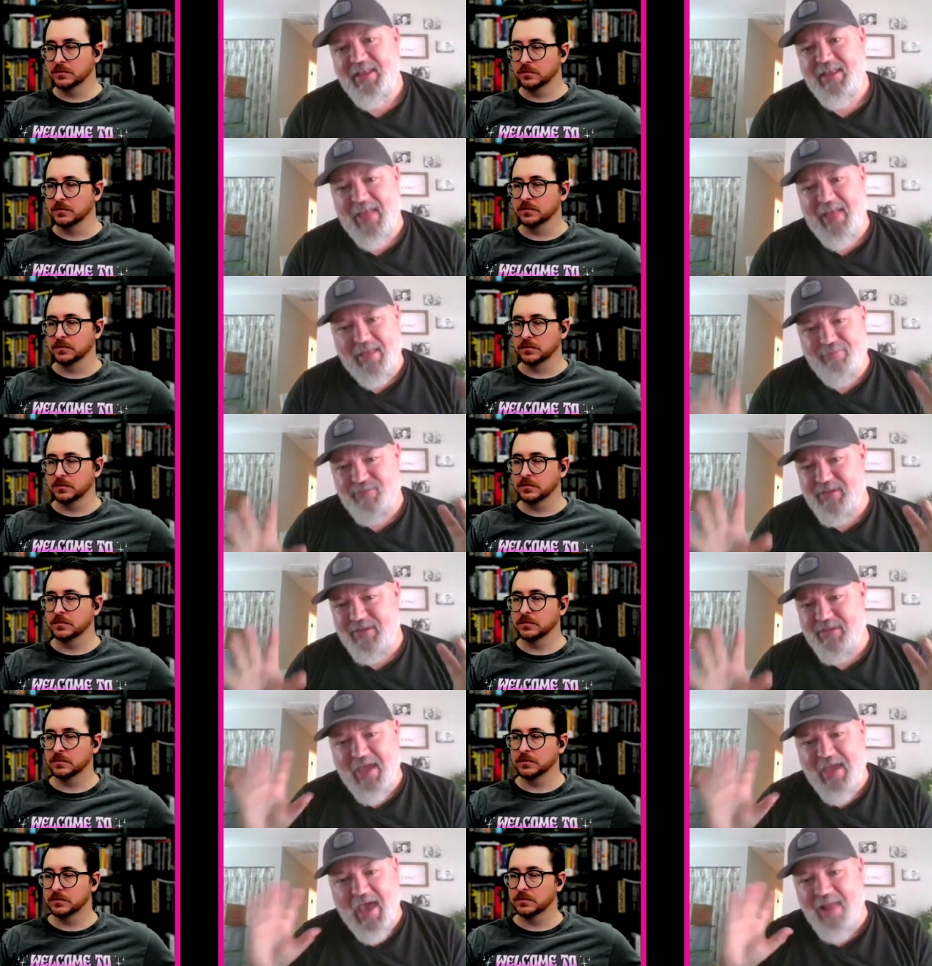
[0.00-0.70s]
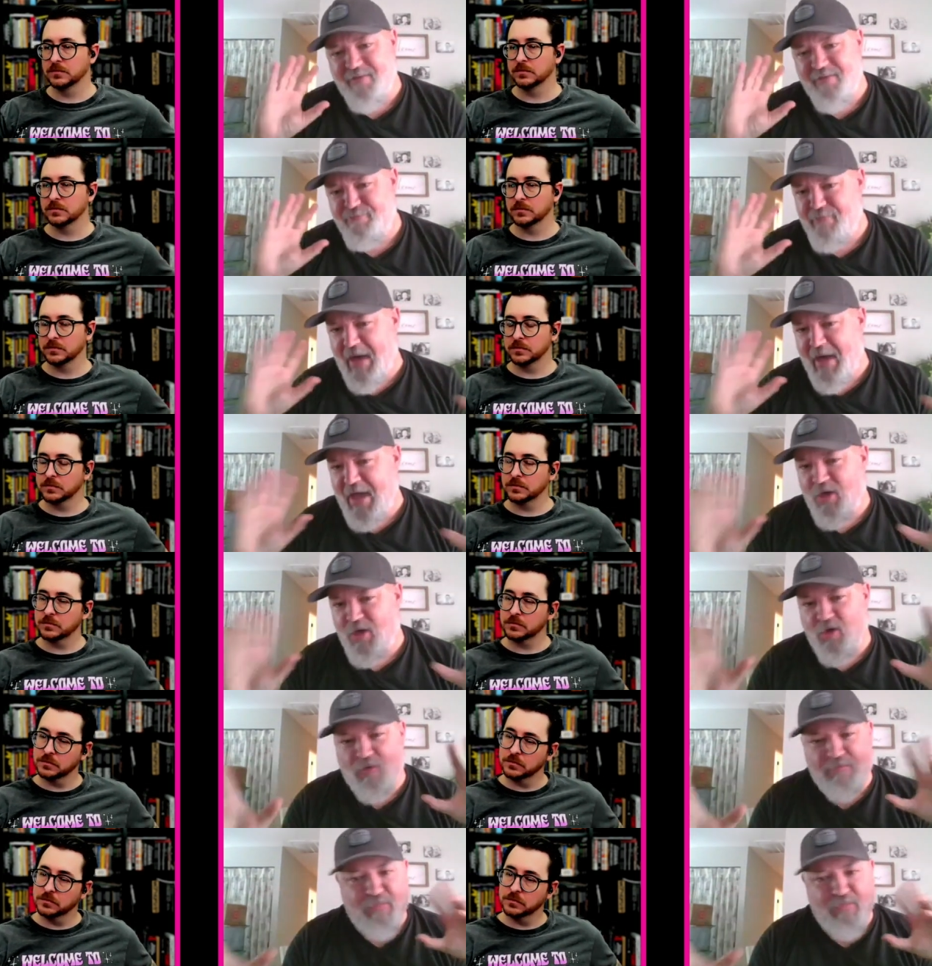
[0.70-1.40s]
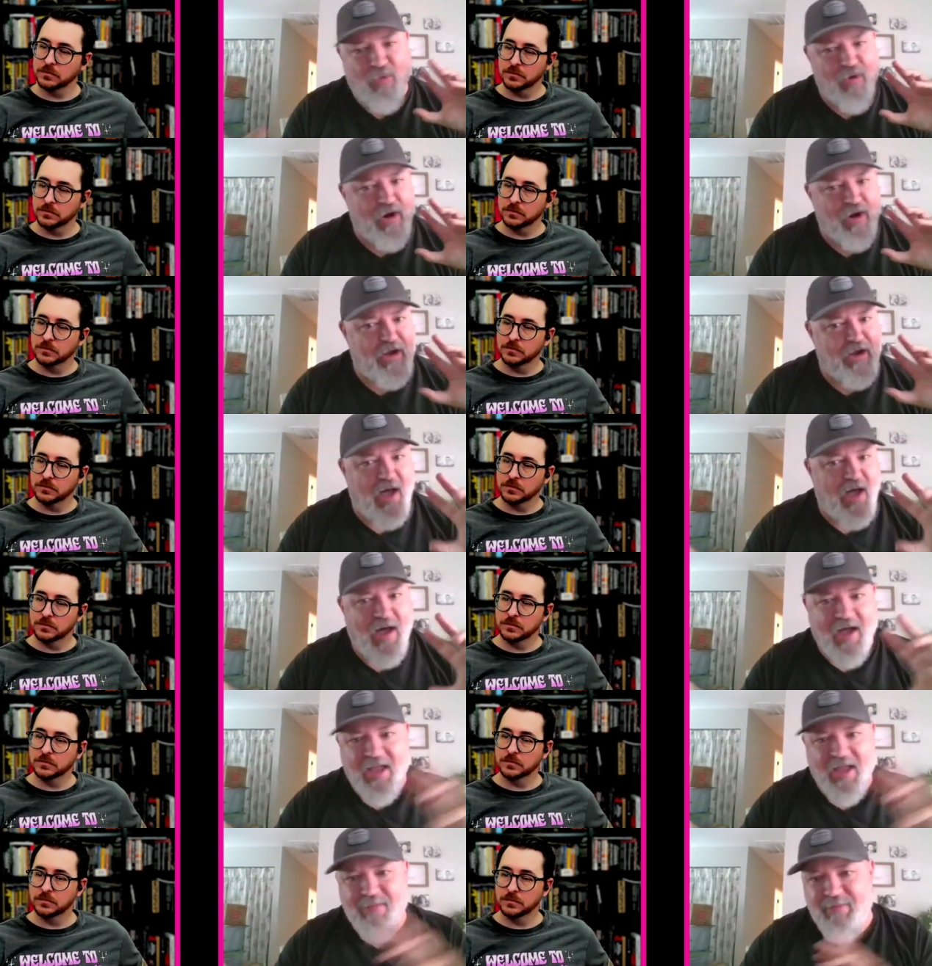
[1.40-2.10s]
Speaker 1: That hmm. kind of Michael
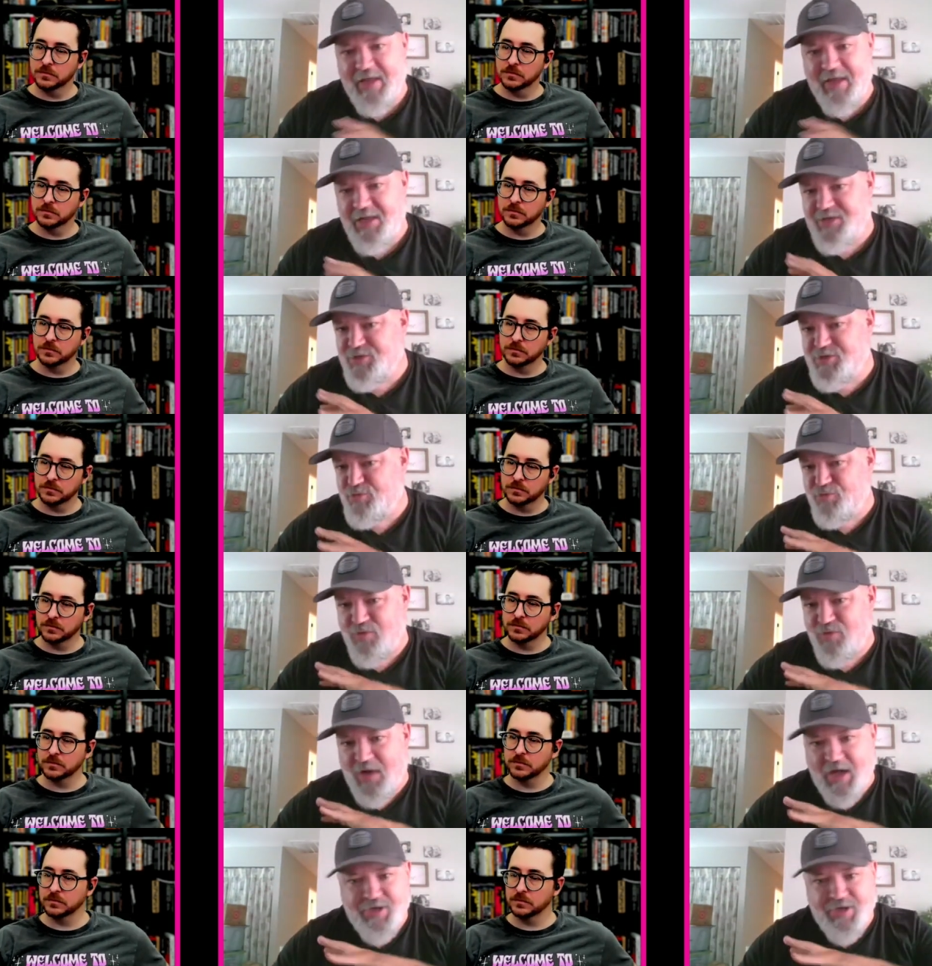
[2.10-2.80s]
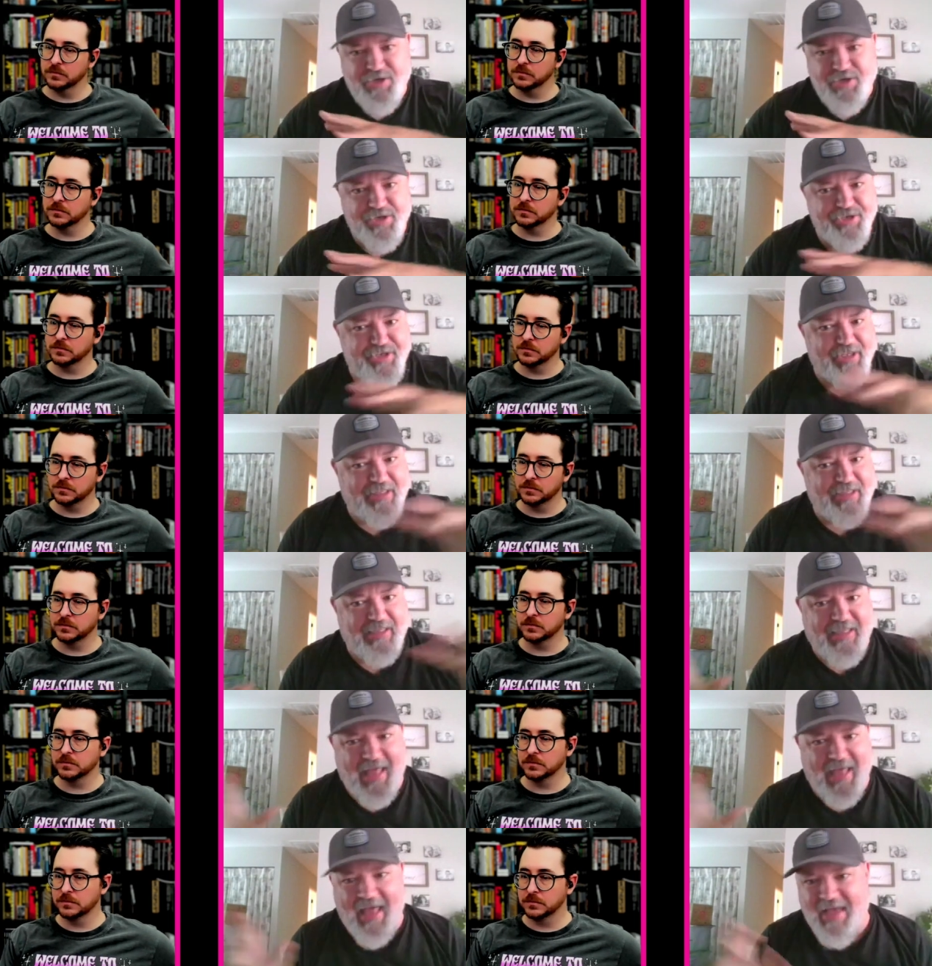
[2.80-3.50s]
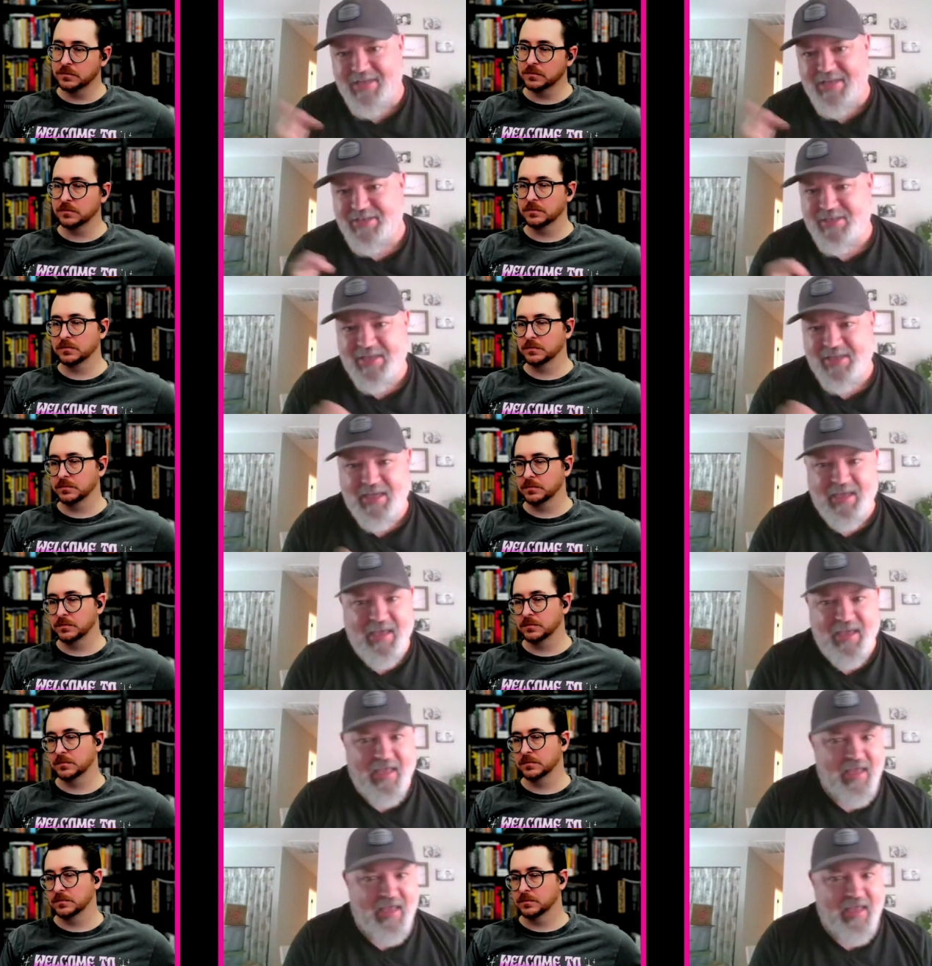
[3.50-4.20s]
Moorcock meets Roger
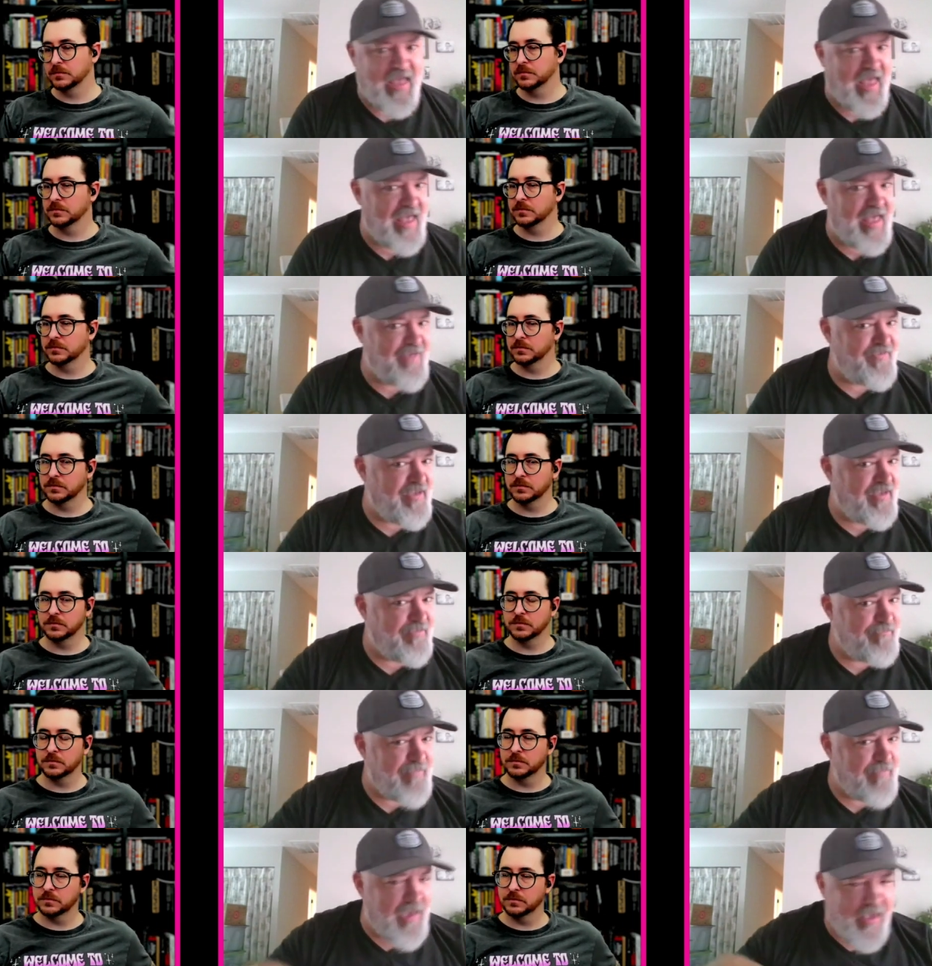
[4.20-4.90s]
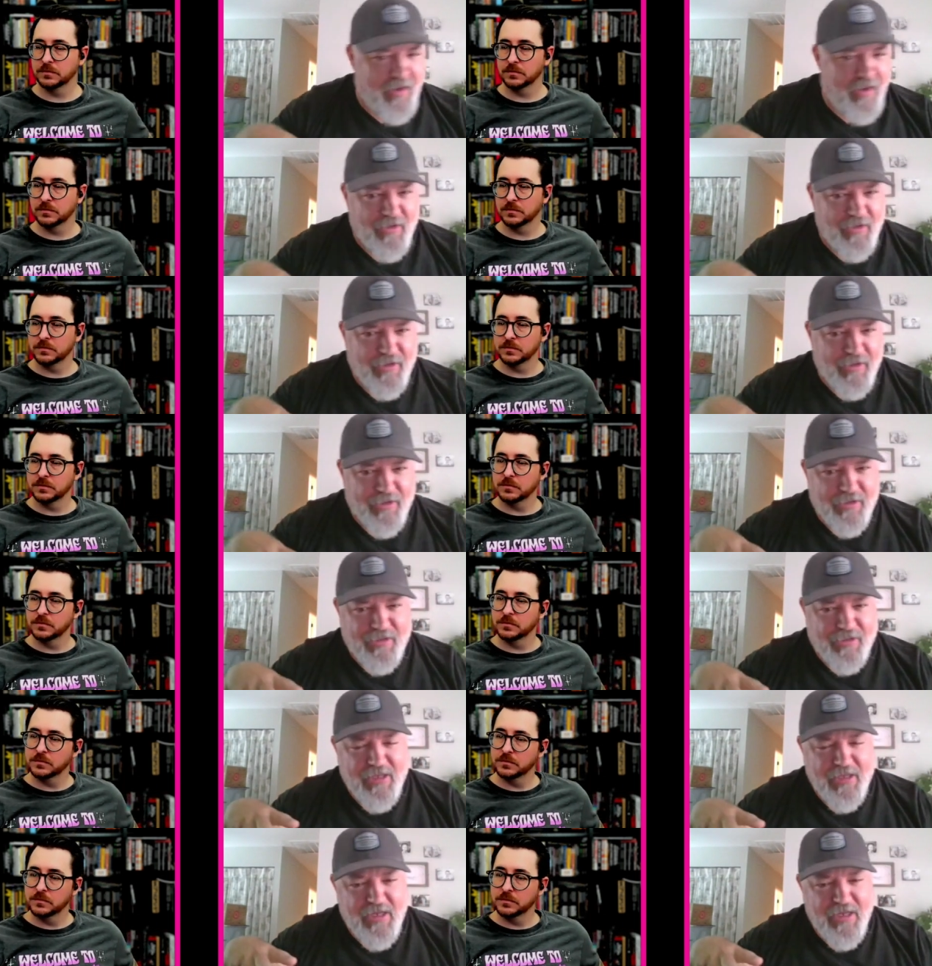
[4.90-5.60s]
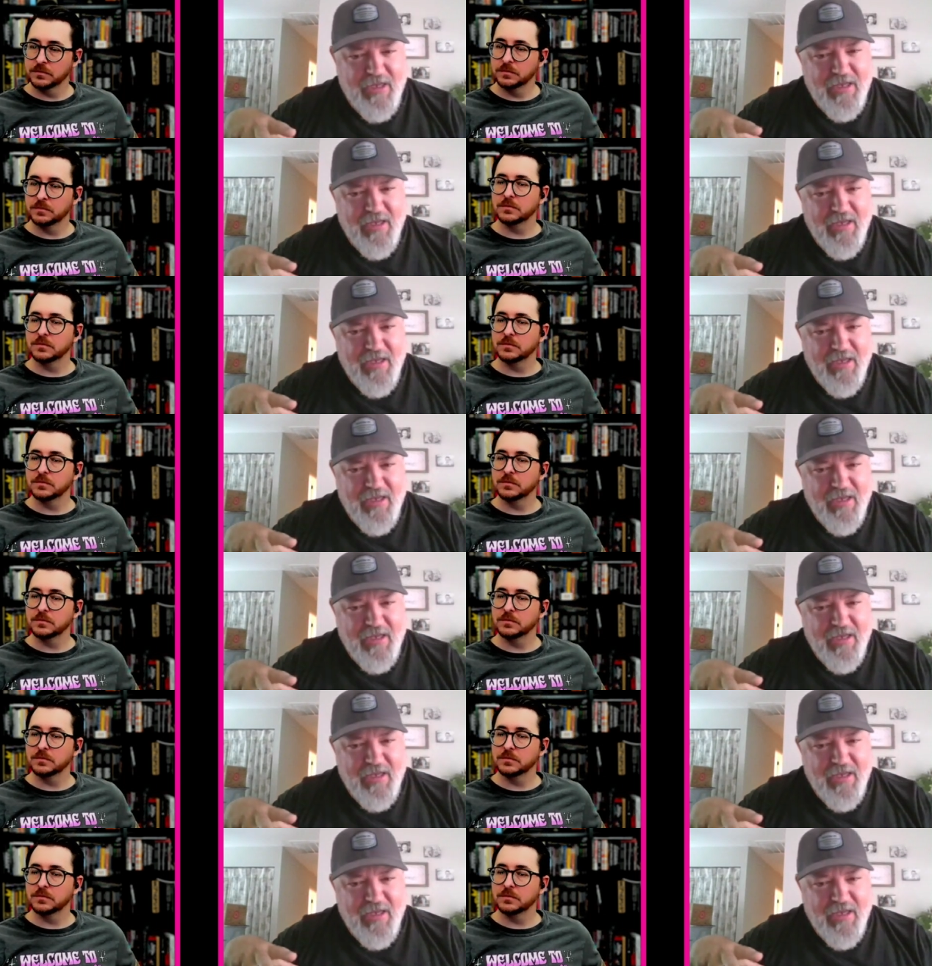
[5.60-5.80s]
Zelazny heavy metal,